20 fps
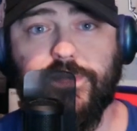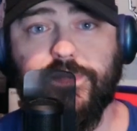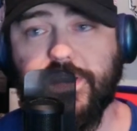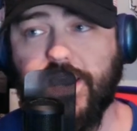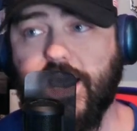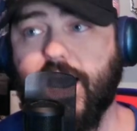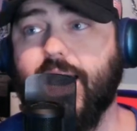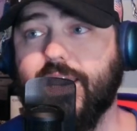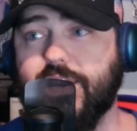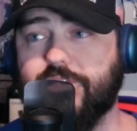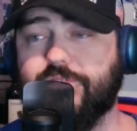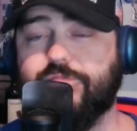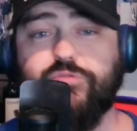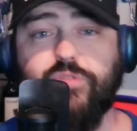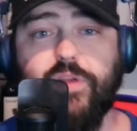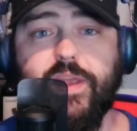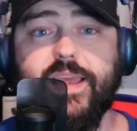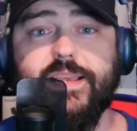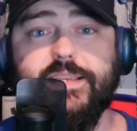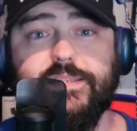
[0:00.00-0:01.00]
The kind of
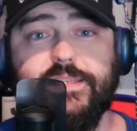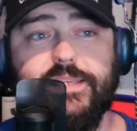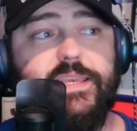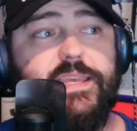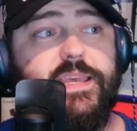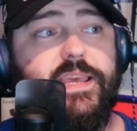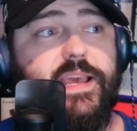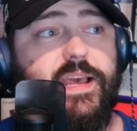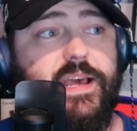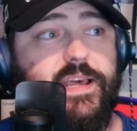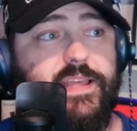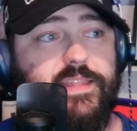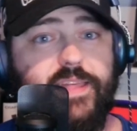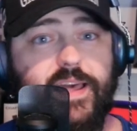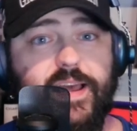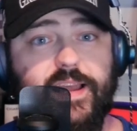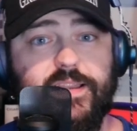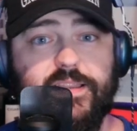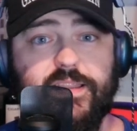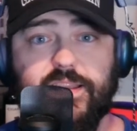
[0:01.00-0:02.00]
crazy
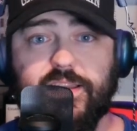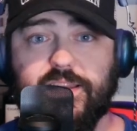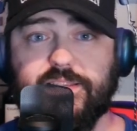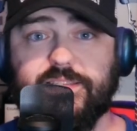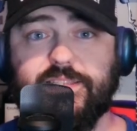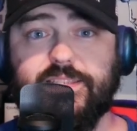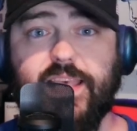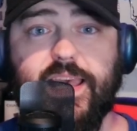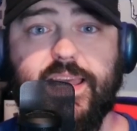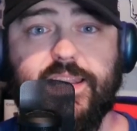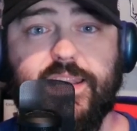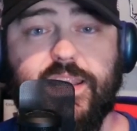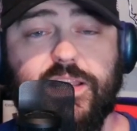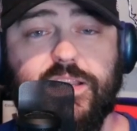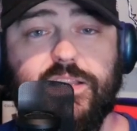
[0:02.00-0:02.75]
that said